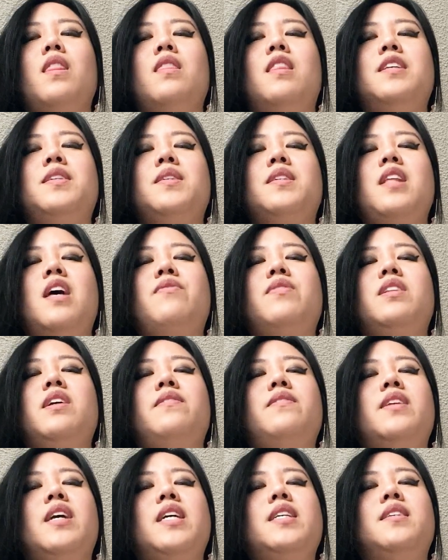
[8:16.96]
This level
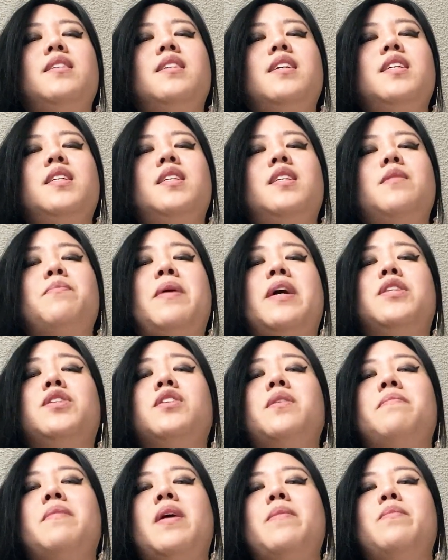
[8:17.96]
of niceness depends
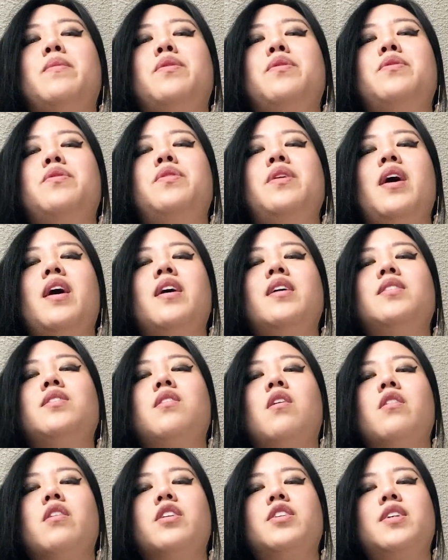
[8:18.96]
on my mood and
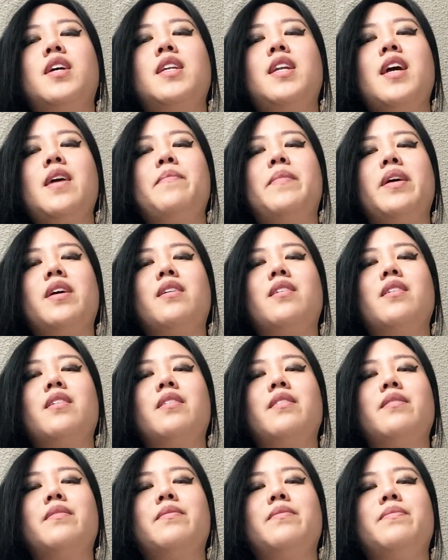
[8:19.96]
our dynamic.
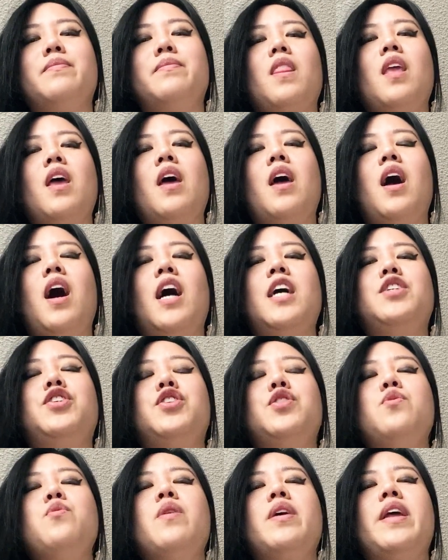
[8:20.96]
I
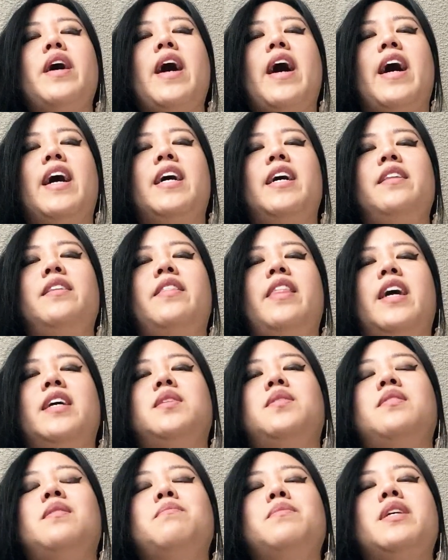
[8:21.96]
do want to add
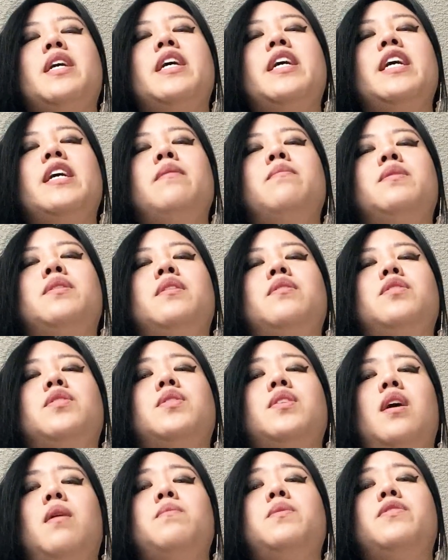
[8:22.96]
that sometimes
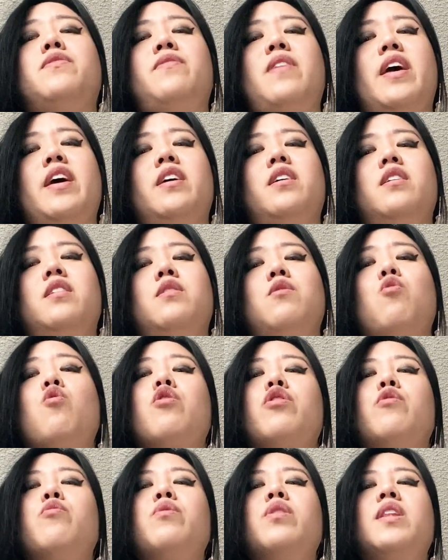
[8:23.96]
subs fail, or
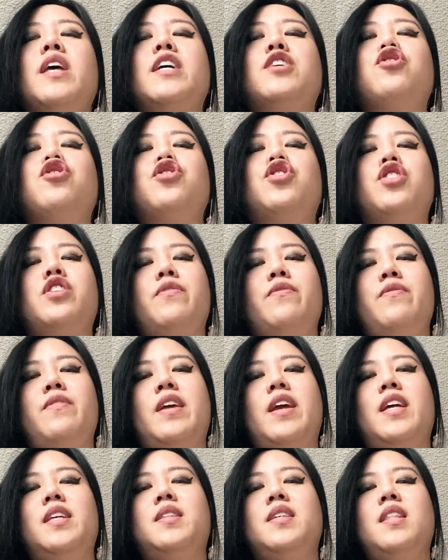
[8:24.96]
the relationship
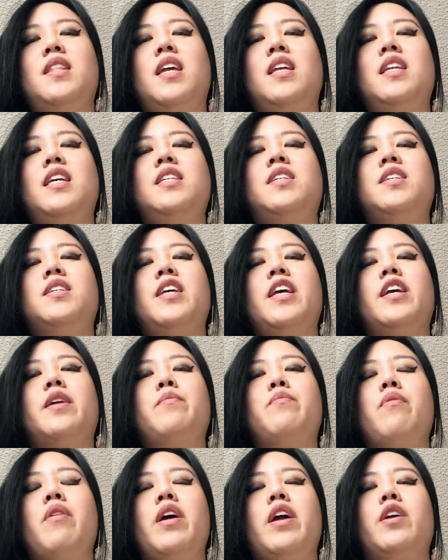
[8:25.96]
fades and they need to take a
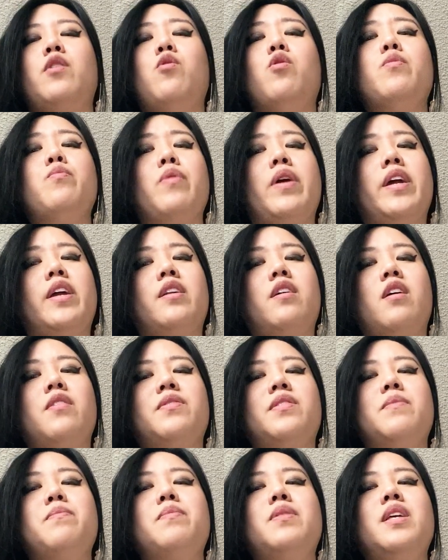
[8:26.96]
break or break it off
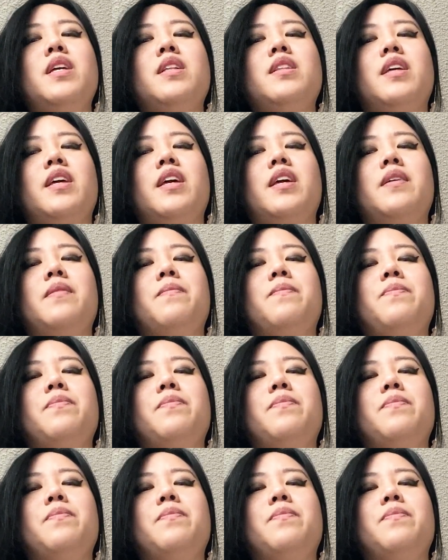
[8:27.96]
completely.